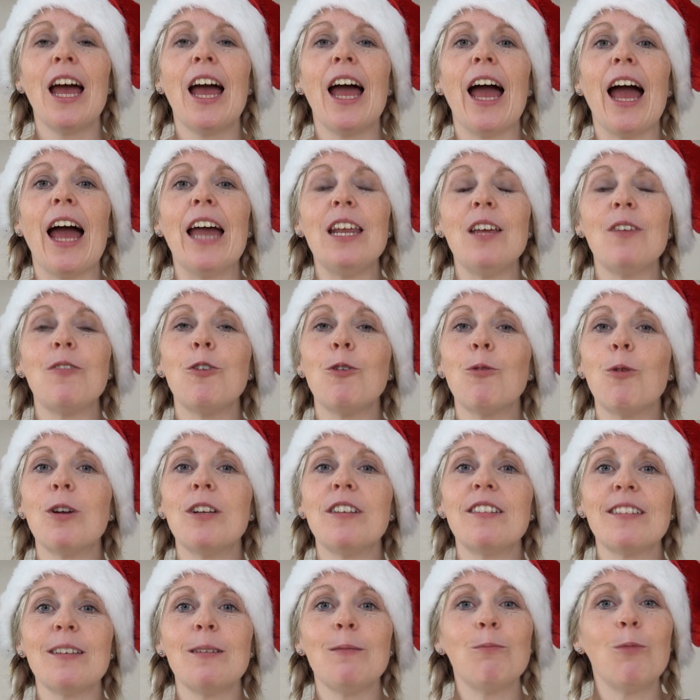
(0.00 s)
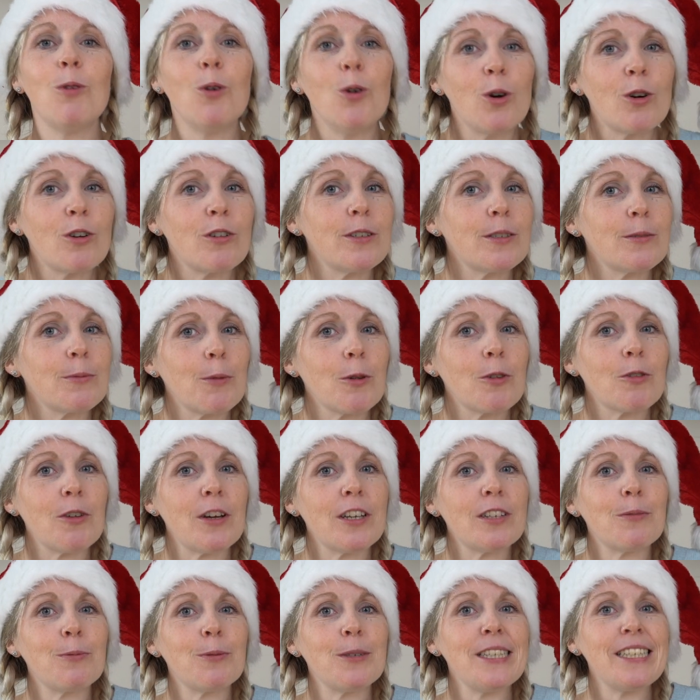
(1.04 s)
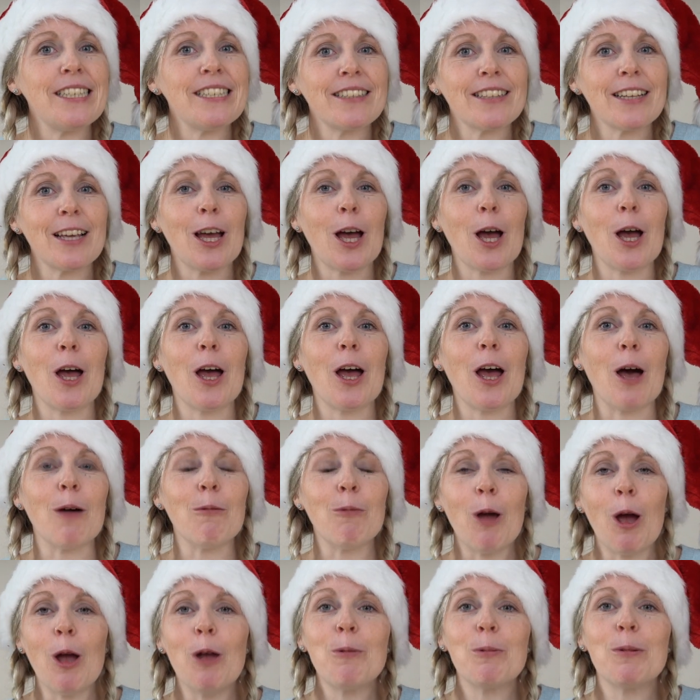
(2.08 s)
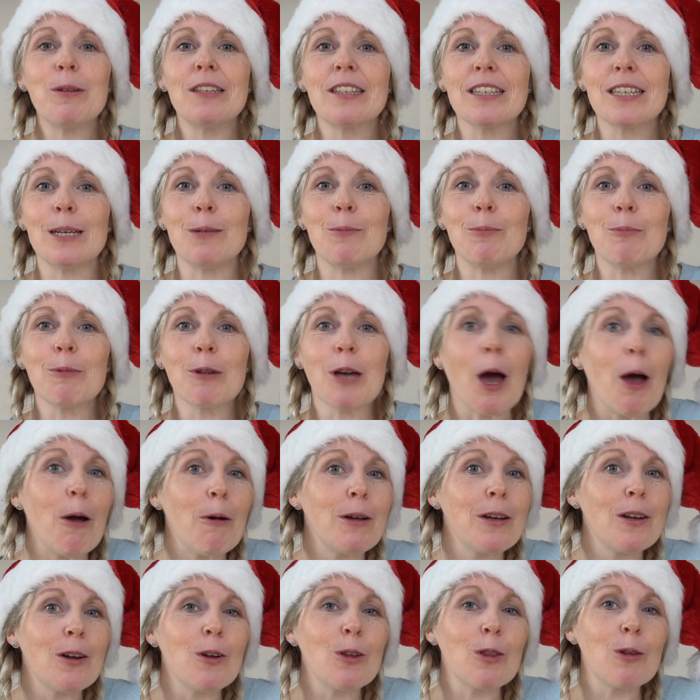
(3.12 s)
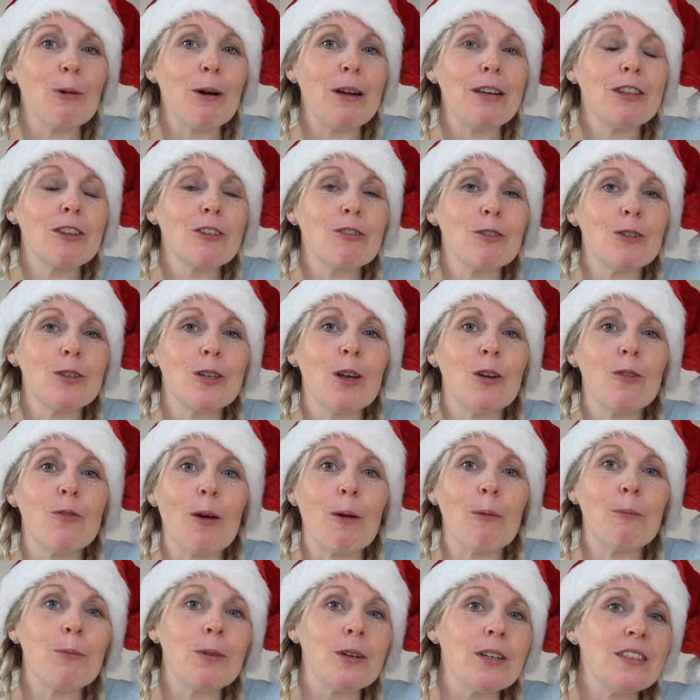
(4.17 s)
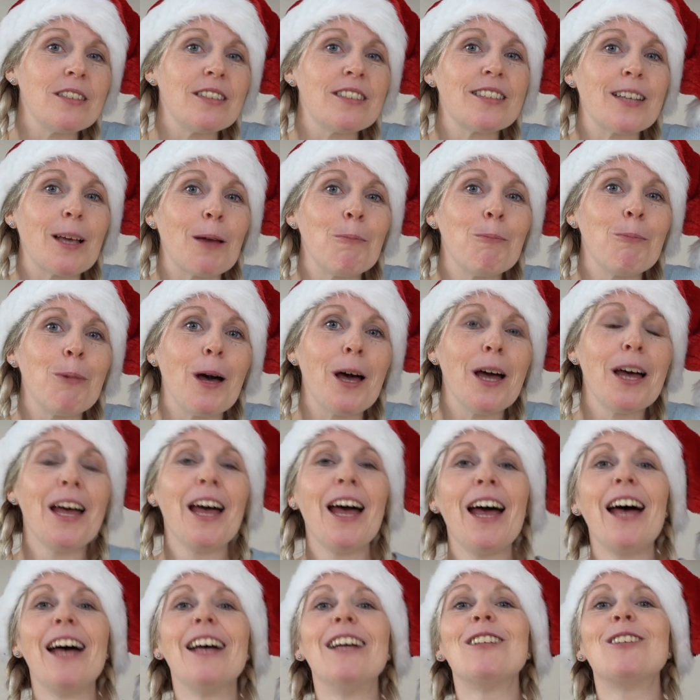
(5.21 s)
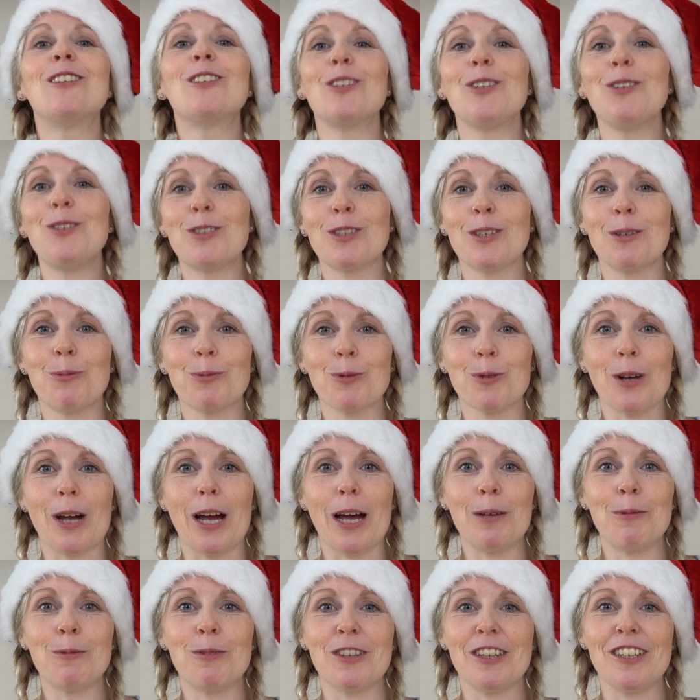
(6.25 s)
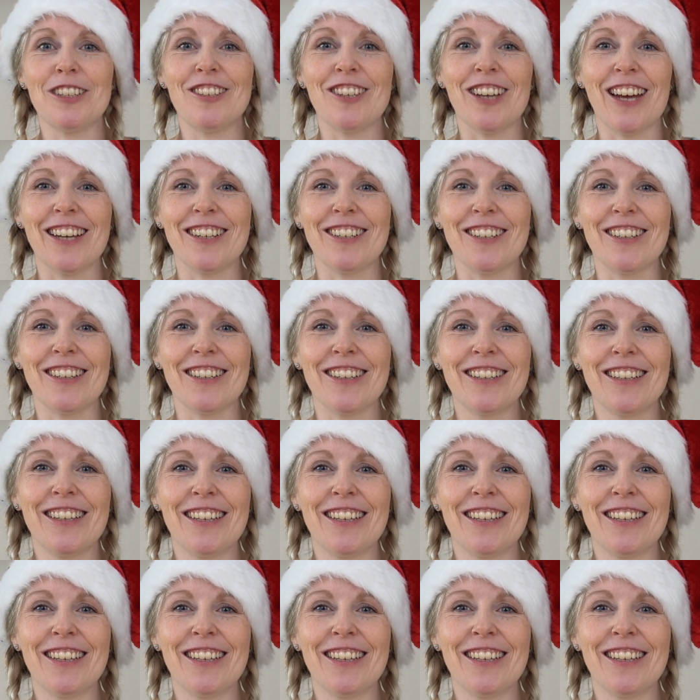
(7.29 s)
And if you want to see more Christmas recipes, I'm hoping to keep them going all the way through November and December. Do subscribe to the channel.